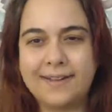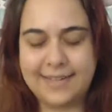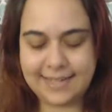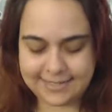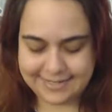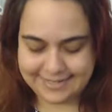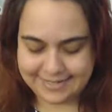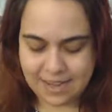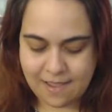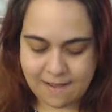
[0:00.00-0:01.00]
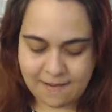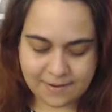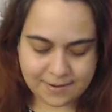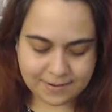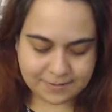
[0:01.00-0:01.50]
lately,
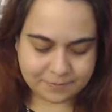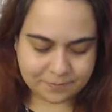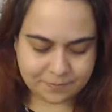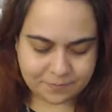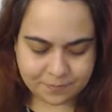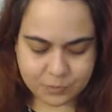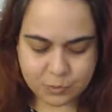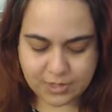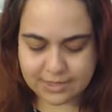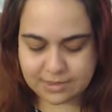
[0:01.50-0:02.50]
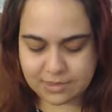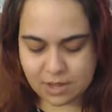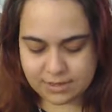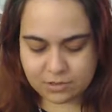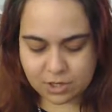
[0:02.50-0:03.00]
to get
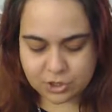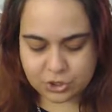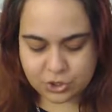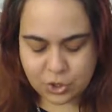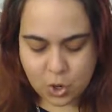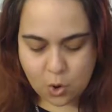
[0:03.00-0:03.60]
in touch